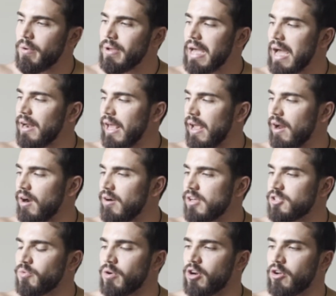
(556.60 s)
we got here
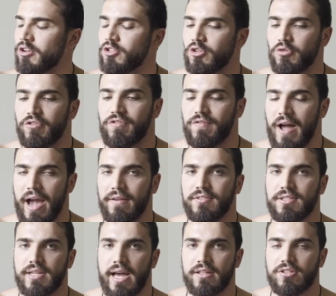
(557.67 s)
is we're going to do 5
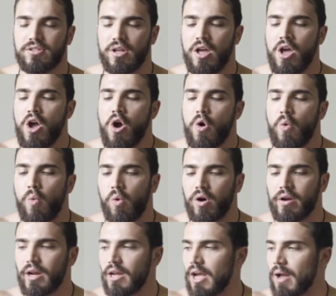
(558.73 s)
sets,
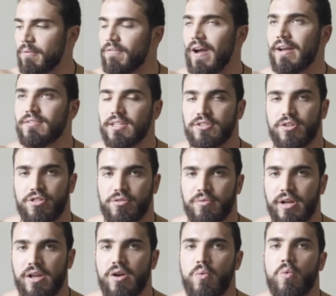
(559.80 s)
5 sets of
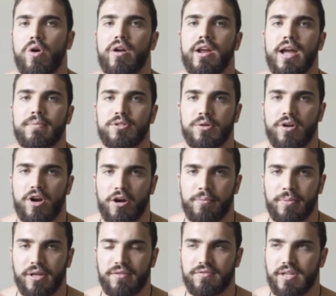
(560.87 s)
3, working up to an
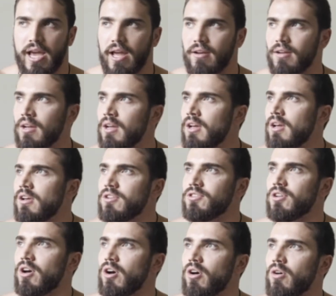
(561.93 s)
RP of 10.
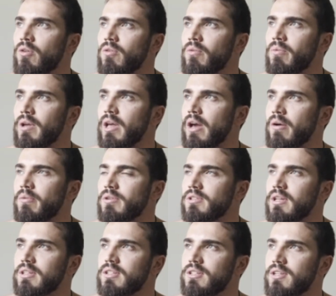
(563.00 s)
So was
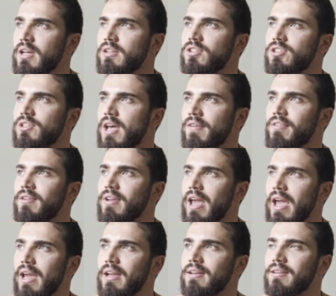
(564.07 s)
a 6, 7,
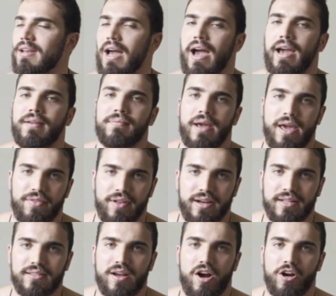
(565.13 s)
8, 9, and then
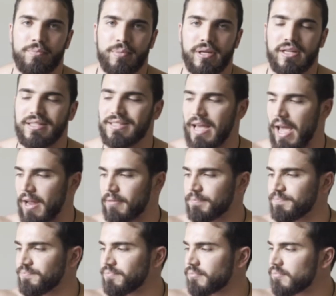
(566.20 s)
an RP 10.
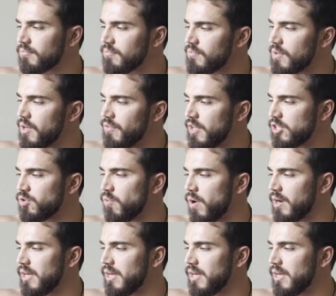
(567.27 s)
This one